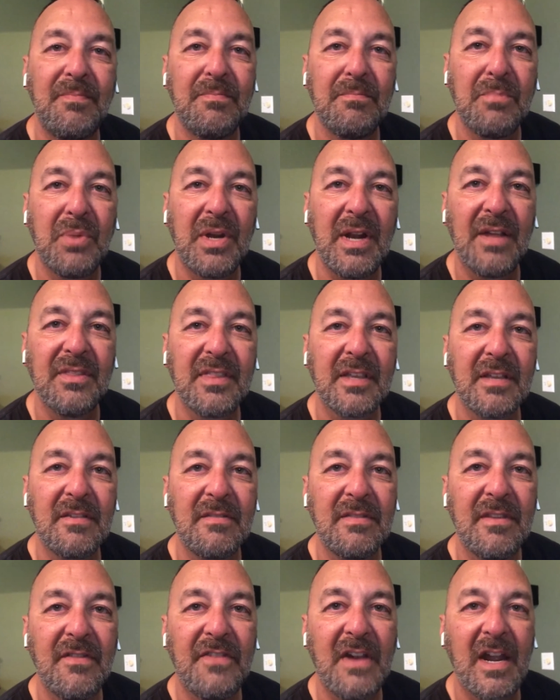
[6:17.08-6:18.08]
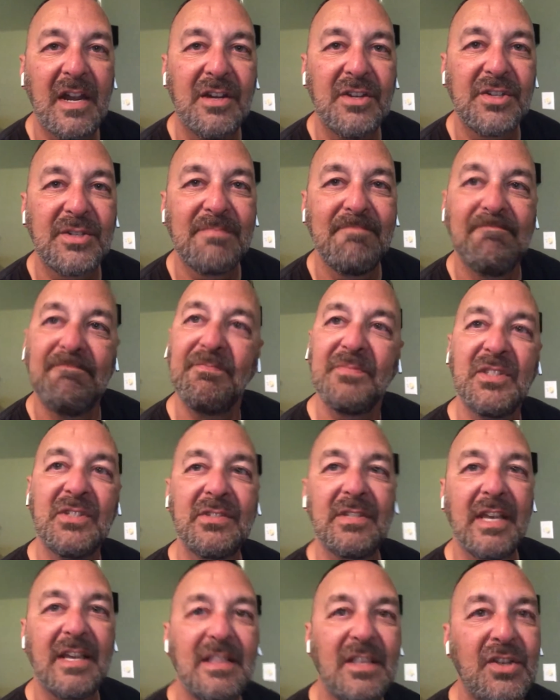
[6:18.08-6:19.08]
put out the fires.
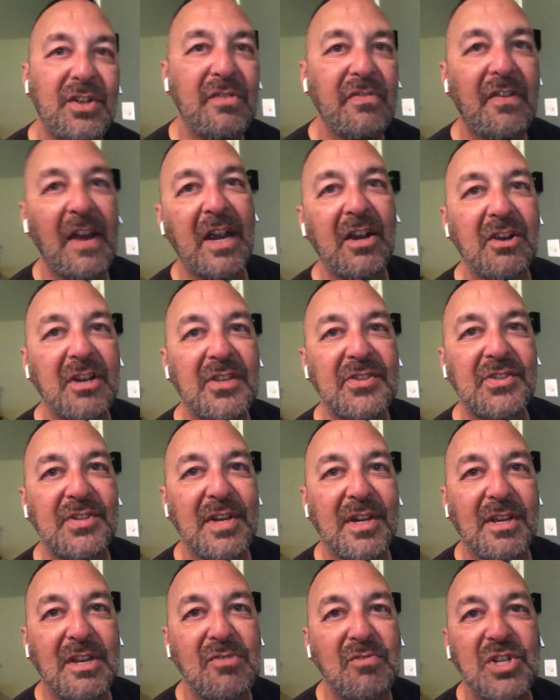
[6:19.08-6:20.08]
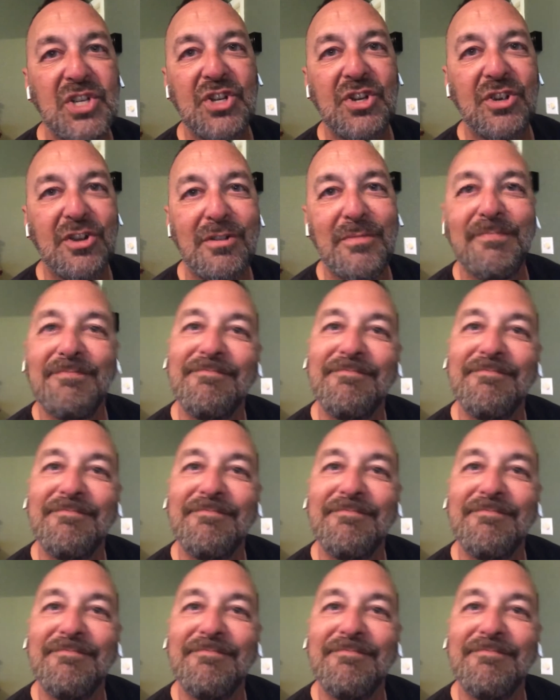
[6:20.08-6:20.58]
It's like a little fire extinguisher.